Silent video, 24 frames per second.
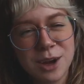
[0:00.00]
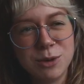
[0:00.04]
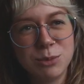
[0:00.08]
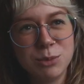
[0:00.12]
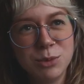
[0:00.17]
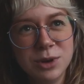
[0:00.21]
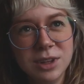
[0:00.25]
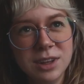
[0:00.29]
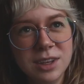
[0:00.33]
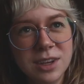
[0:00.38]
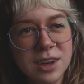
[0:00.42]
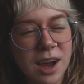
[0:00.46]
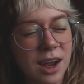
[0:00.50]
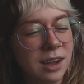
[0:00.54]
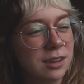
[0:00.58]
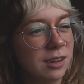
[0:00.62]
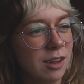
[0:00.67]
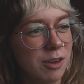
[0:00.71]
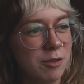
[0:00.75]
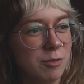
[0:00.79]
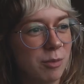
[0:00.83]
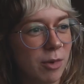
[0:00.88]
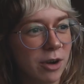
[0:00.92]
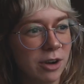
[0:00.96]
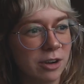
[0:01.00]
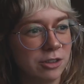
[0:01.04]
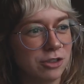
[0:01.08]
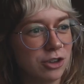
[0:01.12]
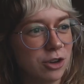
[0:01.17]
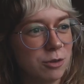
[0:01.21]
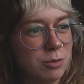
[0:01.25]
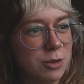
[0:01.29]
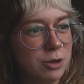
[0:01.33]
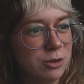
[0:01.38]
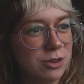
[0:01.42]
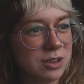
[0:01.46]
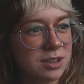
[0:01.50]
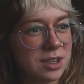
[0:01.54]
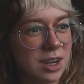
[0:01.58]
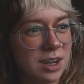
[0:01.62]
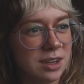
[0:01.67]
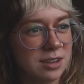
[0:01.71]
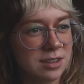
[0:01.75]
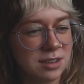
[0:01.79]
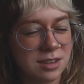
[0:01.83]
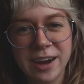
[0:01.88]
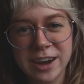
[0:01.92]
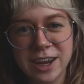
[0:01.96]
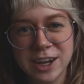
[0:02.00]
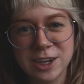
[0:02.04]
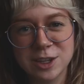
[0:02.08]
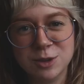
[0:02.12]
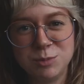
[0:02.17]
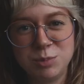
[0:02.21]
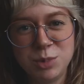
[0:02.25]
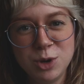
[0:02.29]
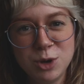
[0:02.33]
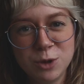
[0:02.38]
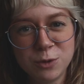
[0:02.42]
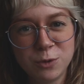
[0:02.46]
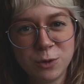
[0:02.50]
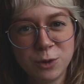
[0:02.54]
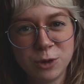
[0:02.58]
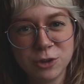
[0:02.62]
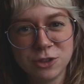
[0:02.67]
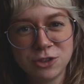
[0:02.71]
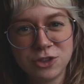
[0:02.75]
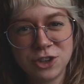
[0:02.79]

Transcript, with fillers: I love Marge. Her music taste, again, is beautiful.